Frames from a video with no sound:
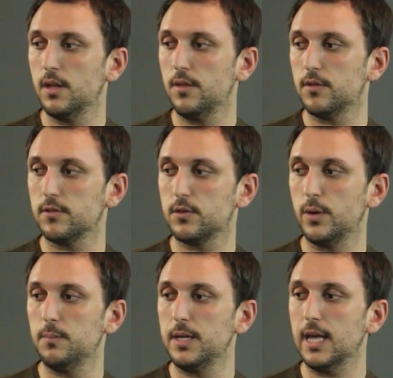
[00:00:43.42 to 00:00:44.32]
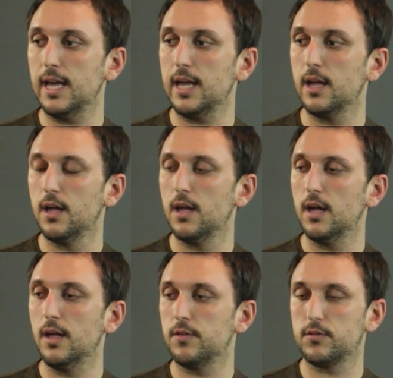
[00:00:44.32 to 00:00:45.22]
This is going to be A,
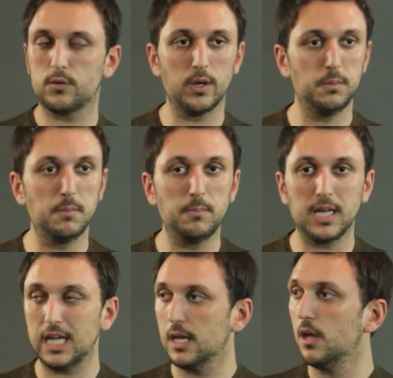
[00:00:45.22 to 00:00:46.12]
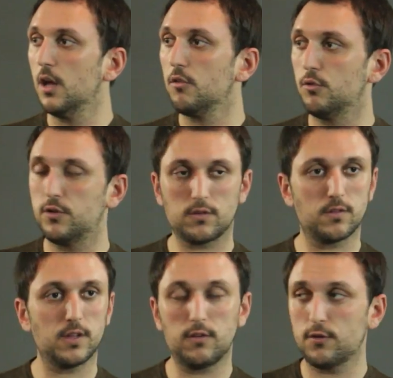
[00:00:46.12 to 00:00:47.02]
and this is going to be B. So just to
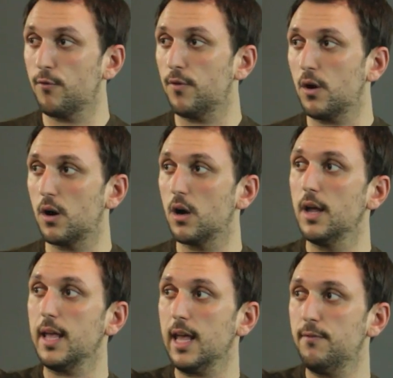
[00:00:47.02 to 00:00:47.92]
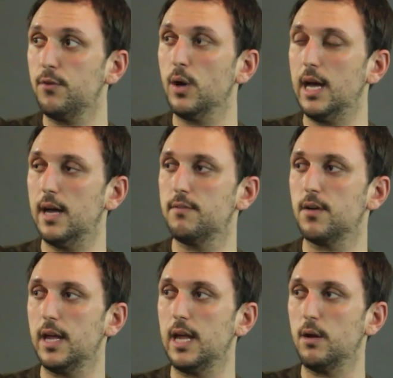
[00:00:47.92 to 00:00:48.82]
say so far, if you have
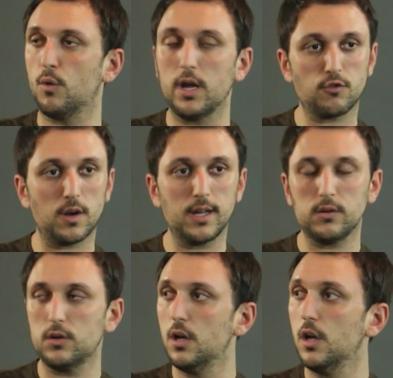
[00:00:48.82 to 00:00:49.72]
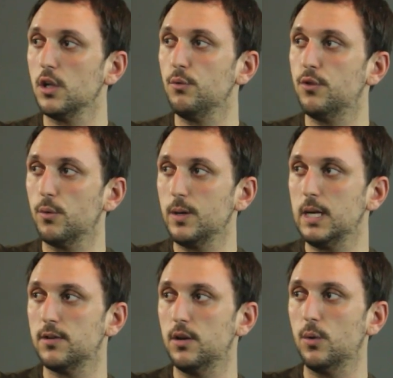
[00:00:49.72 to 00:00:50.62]
a right triangle, you don't
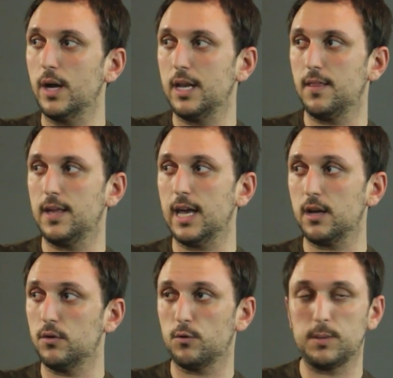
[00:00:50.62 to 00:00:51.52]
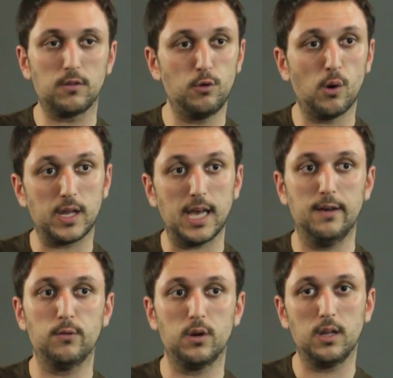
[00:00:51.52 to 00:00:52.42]
need to know any of the angles because you already
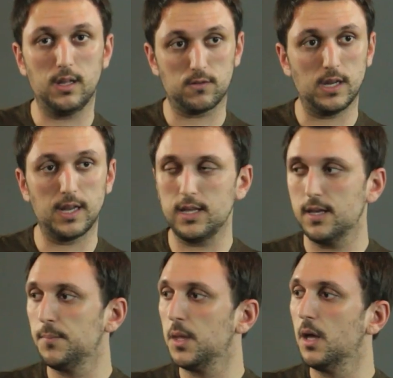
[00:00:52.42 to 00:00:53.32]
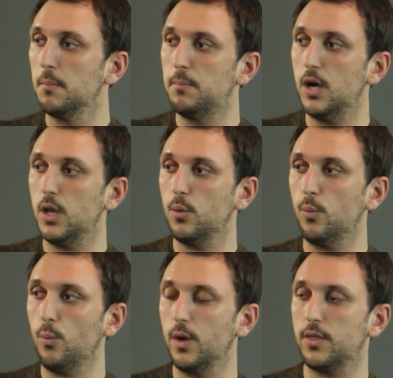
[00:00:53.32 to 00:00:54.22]
have one. It's ninety. But
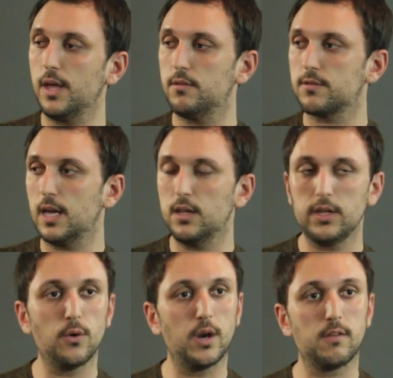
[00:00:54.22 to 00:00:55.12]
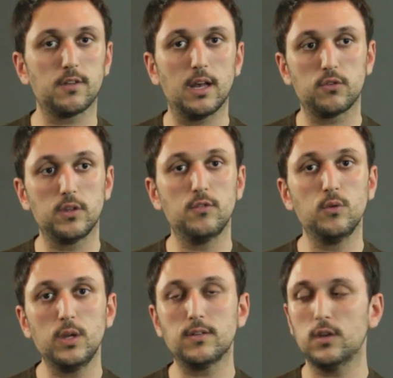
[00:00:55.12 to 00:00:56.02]
with a scalene or an isosceles, you
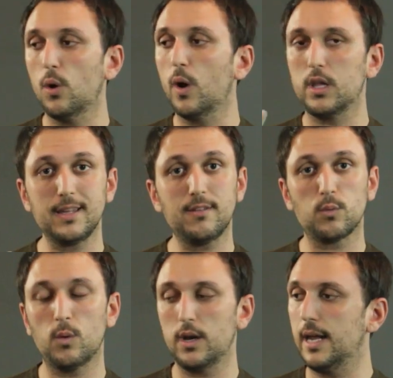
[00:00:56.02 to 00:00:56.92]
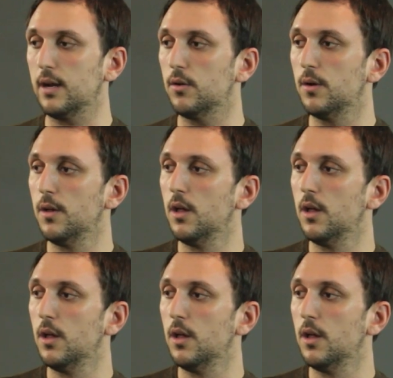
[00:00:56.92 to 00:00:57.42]
need to know at least one angle.